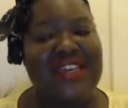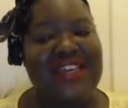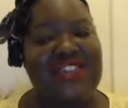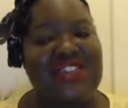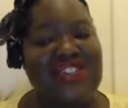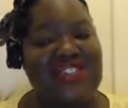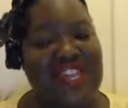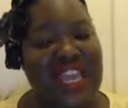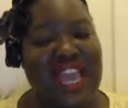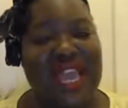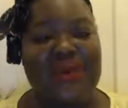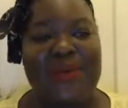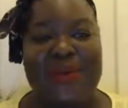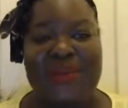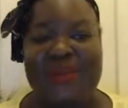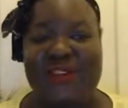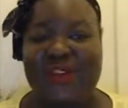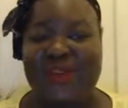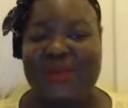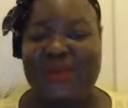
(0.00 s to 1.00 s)
share
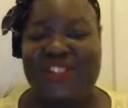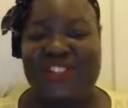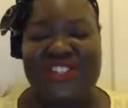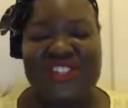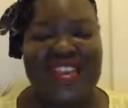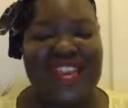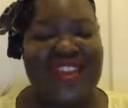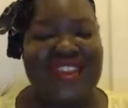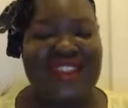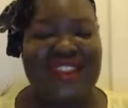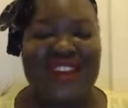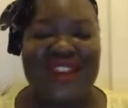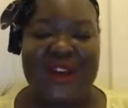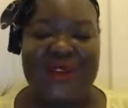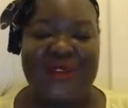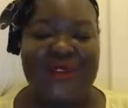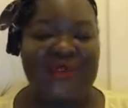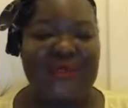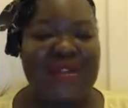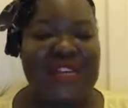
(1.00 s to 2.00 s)
with them. Share the
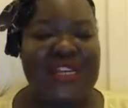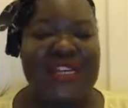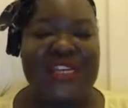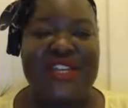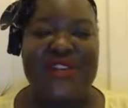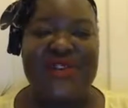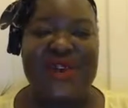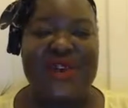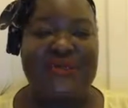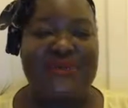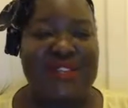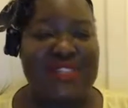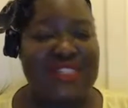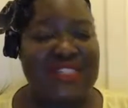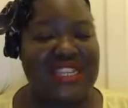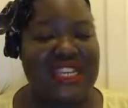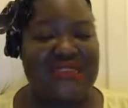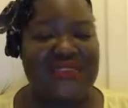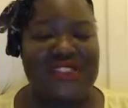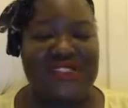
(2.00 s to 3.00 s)
love. Freely you have
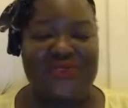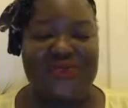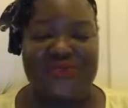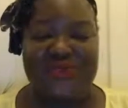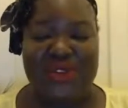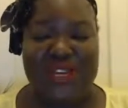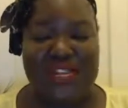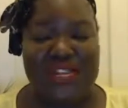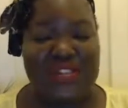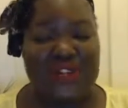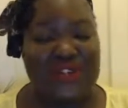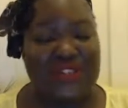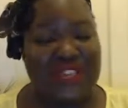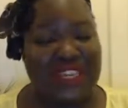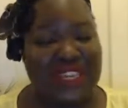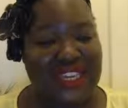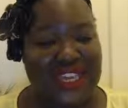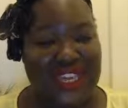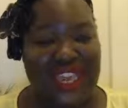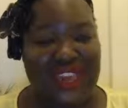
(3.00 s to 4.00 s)
received, so freely you
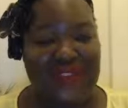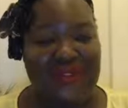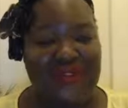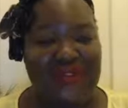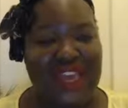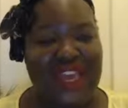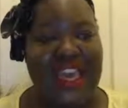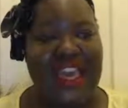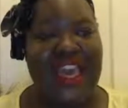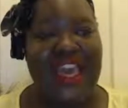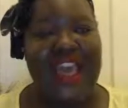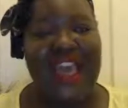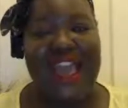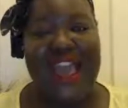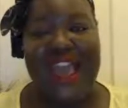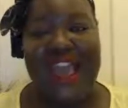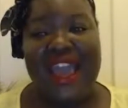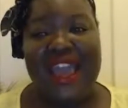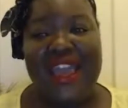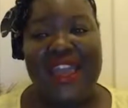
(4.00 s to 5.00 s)
should give.
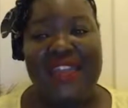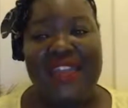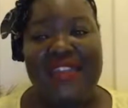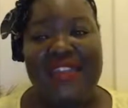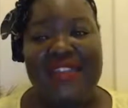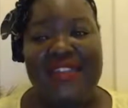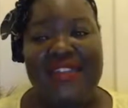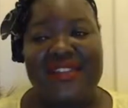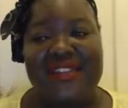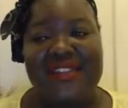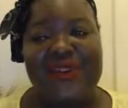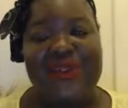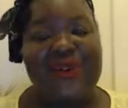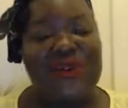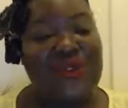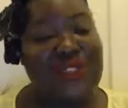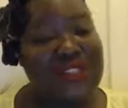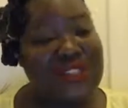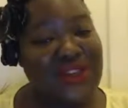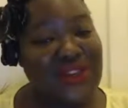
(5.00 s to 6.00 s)
And
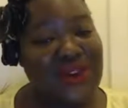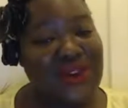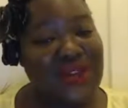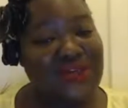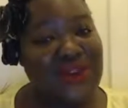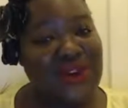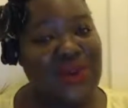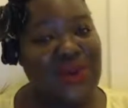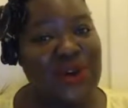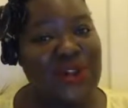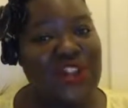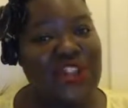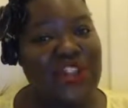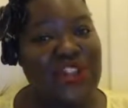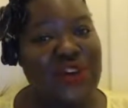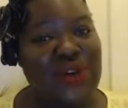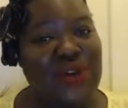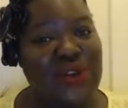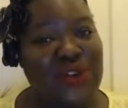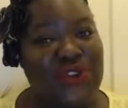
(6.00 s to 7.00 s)
also, if you're
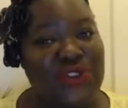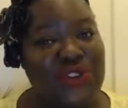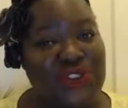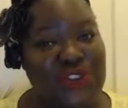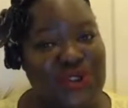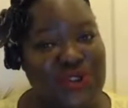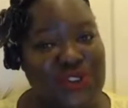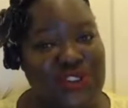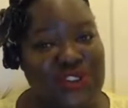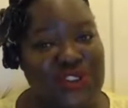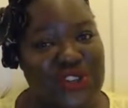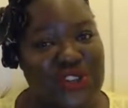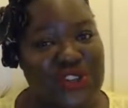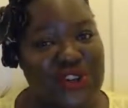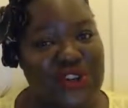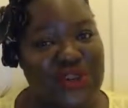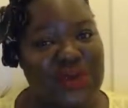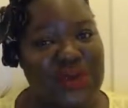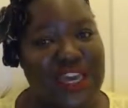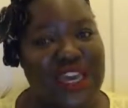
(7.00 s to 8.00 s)
watching on
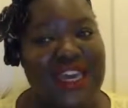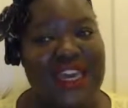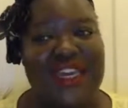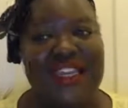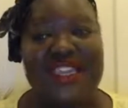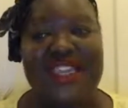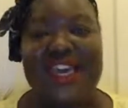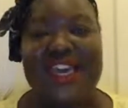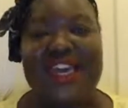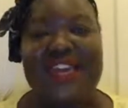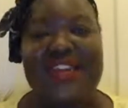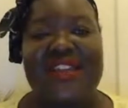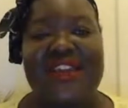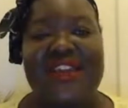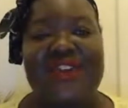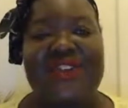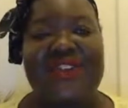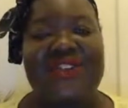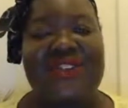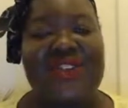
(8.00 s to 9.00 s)
YouTube,
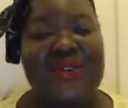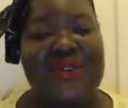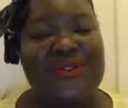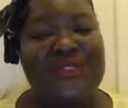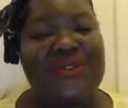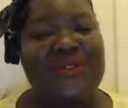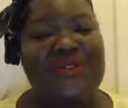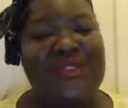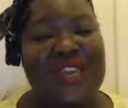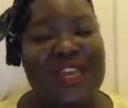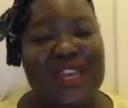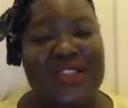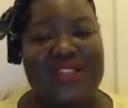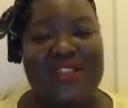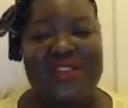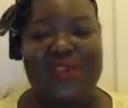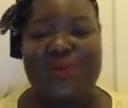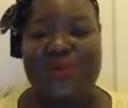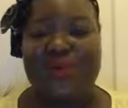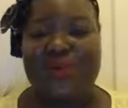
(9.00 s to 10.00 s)
then don't forget
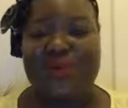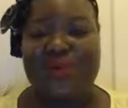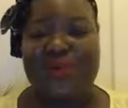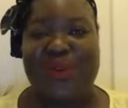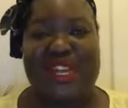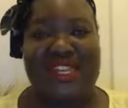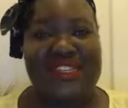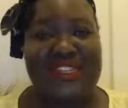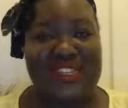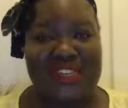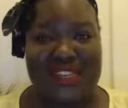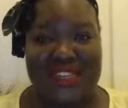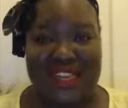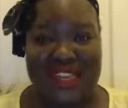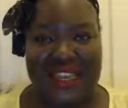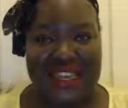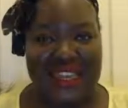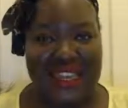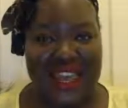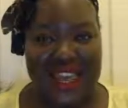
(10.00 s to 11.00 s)
to
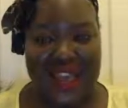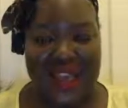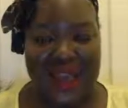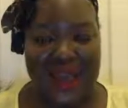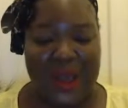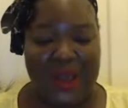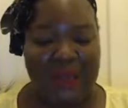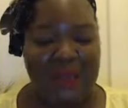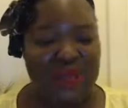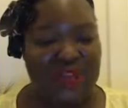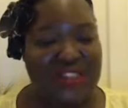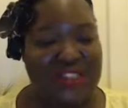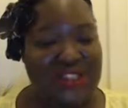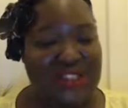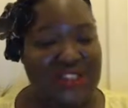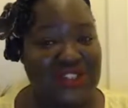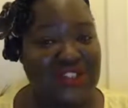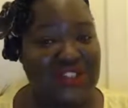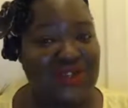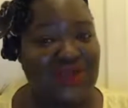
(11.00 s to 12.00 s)
basically press the
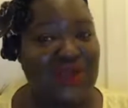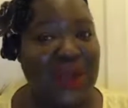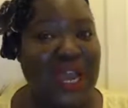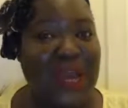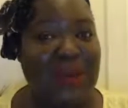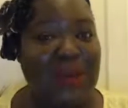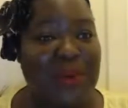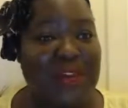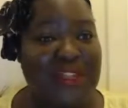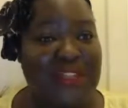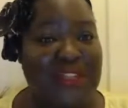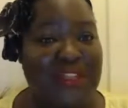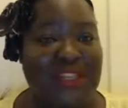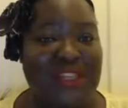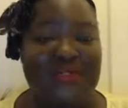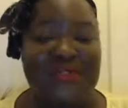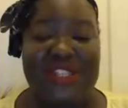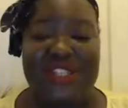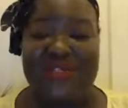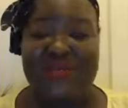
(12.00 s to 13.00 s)
subscribe button
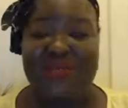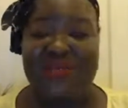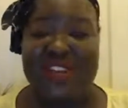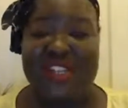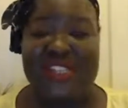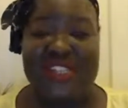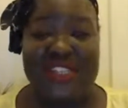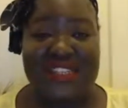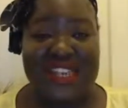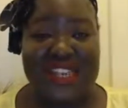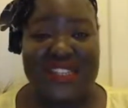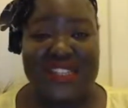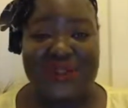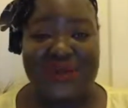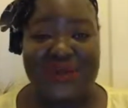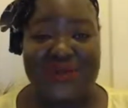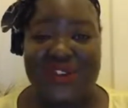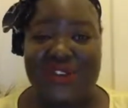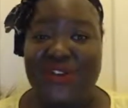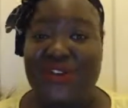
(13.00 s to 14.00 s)
if this resonated
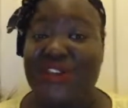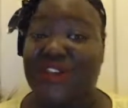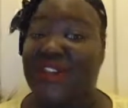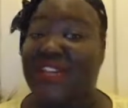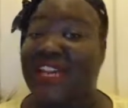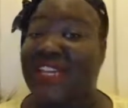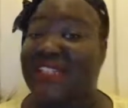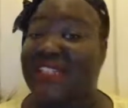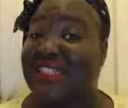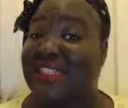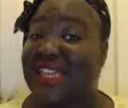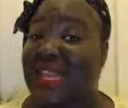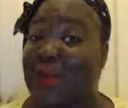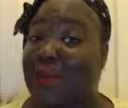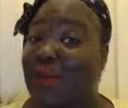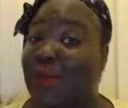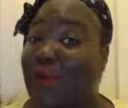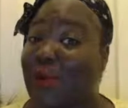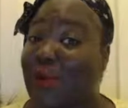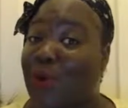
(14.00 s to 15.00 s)
with you and you'd like to see
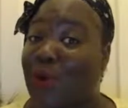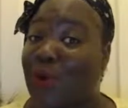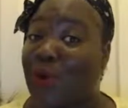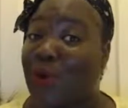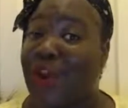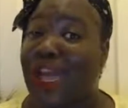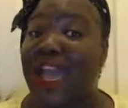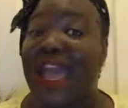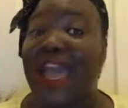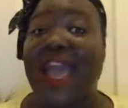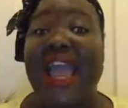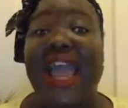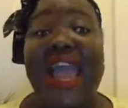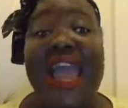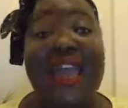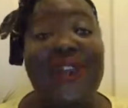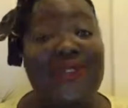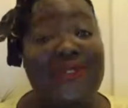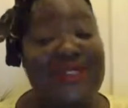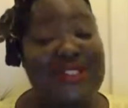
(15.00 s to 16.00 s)
more,
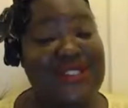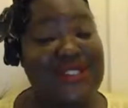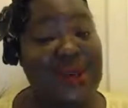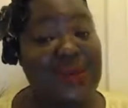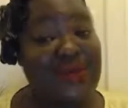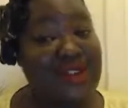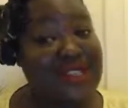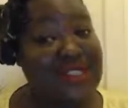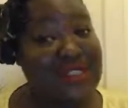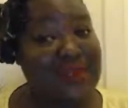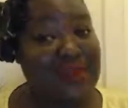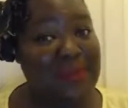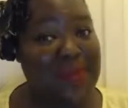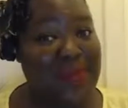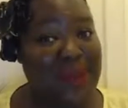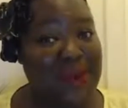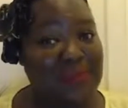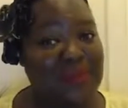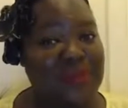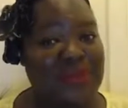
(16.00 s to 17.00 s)
and also press the
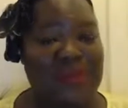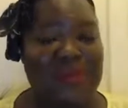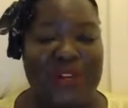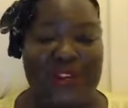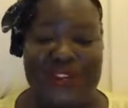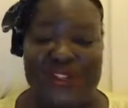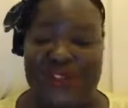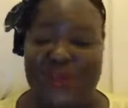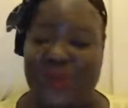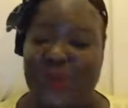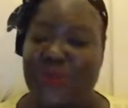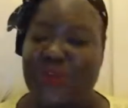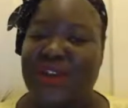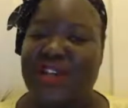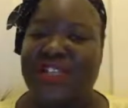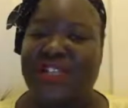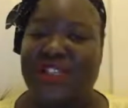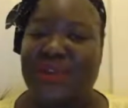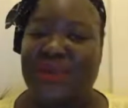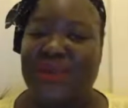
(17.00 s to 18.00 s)
bell, because if you
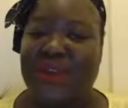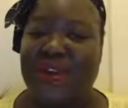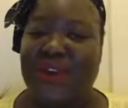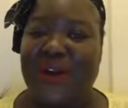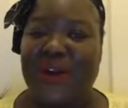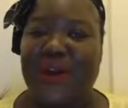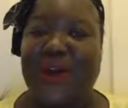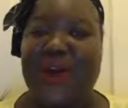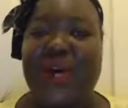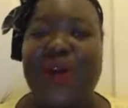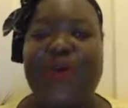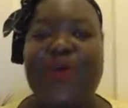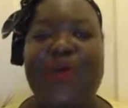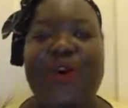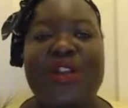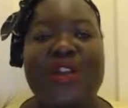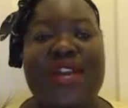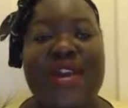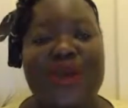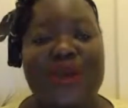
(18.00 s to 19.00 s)
press the bell,
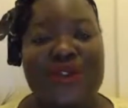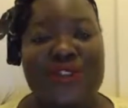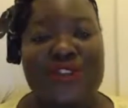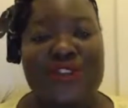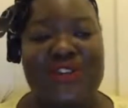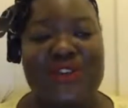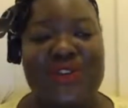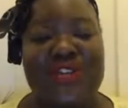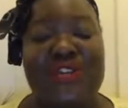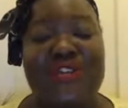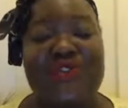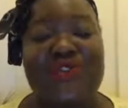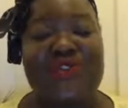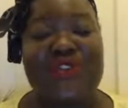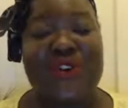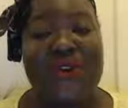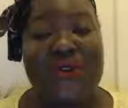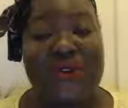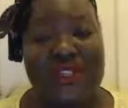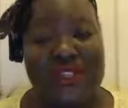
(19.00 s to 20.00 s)
what that will do is
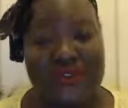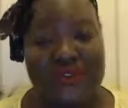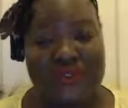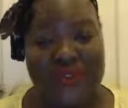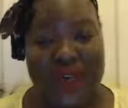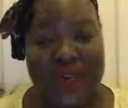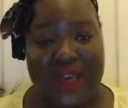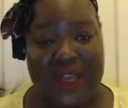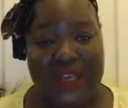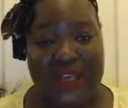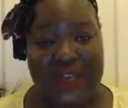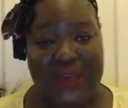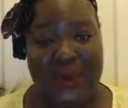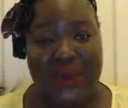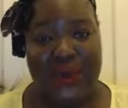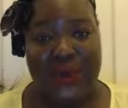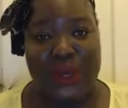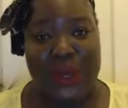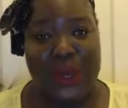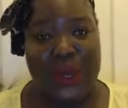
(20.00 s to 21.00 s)
notify
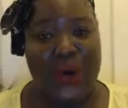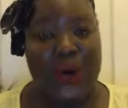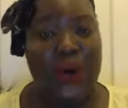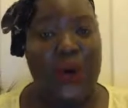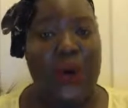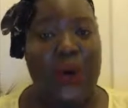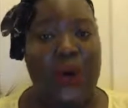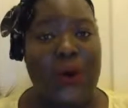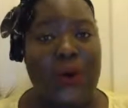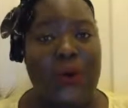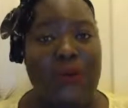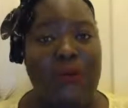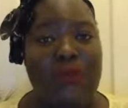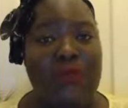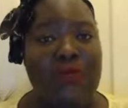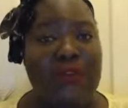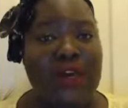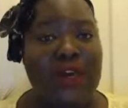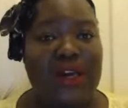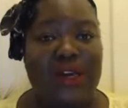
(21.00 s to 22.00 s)
you
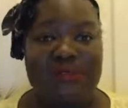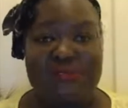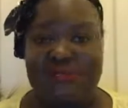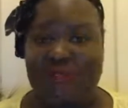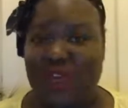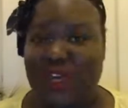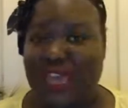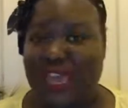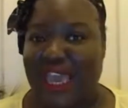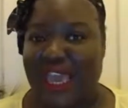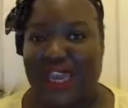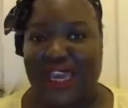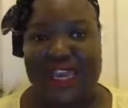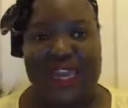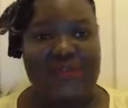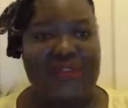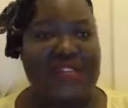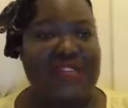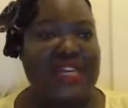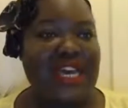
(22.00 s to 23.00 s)
of any
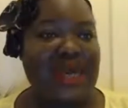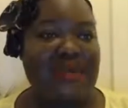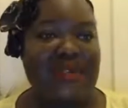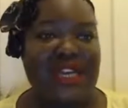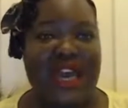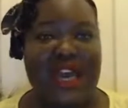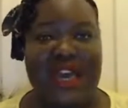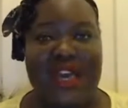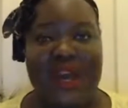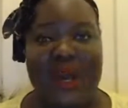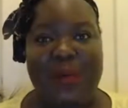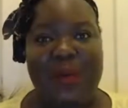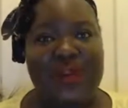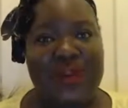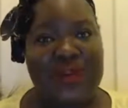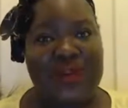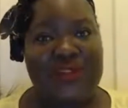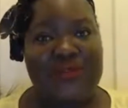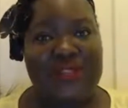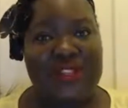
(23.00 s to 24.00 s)
other time that I
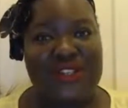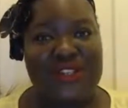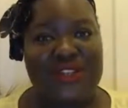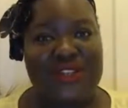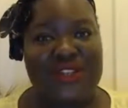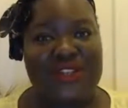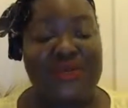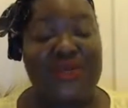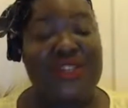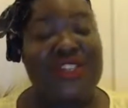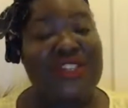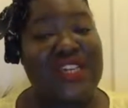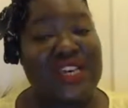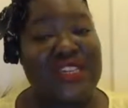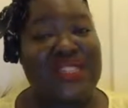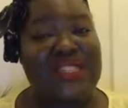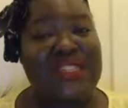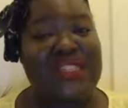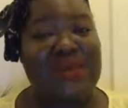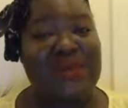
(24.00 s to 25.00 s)
upload videos, which
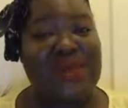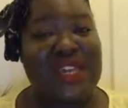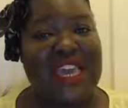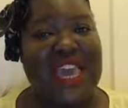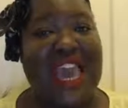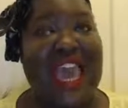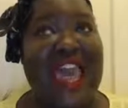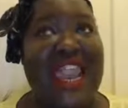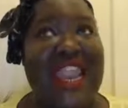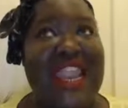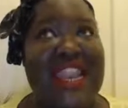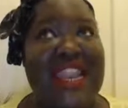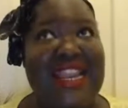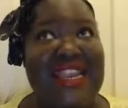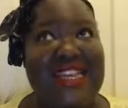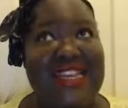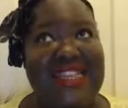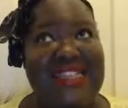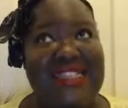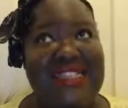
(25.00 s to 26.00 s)
tends to be at
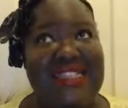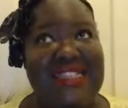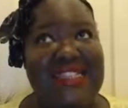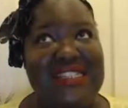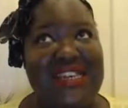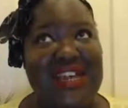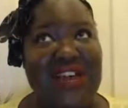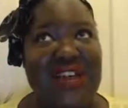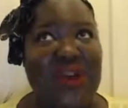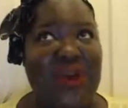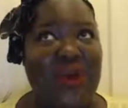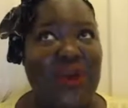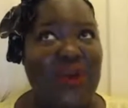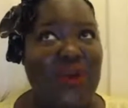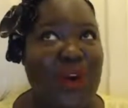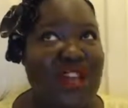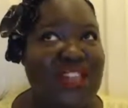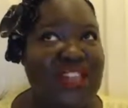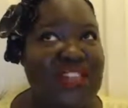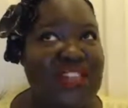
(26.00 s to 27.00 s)
least
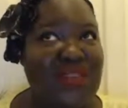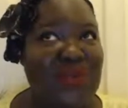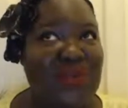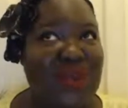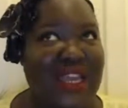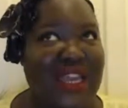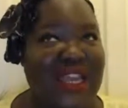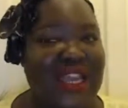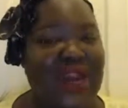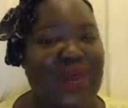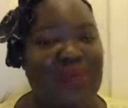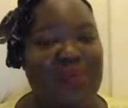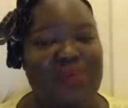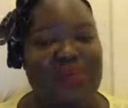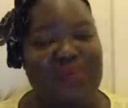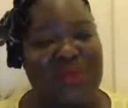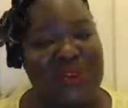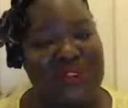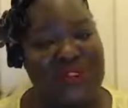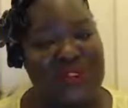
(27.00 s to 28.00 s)
once a week,
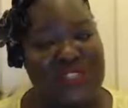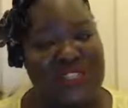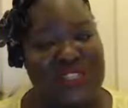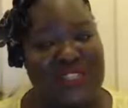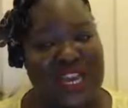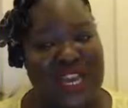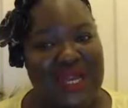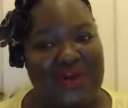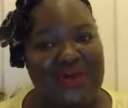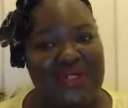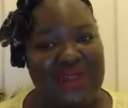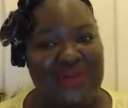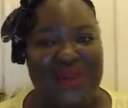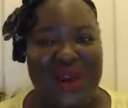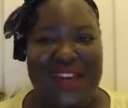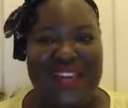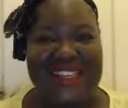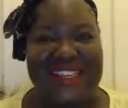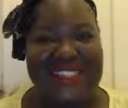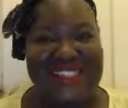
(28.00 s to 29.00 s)
most of the time
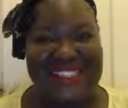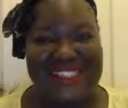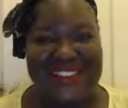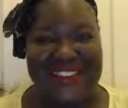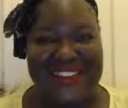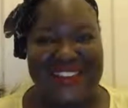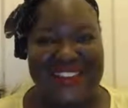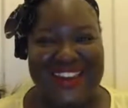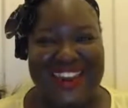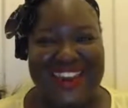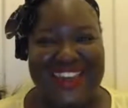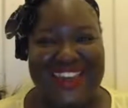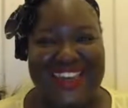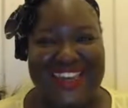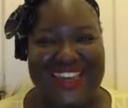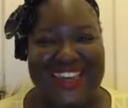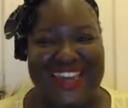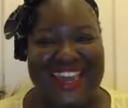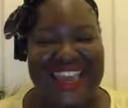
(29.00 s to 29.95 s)
twice. All right,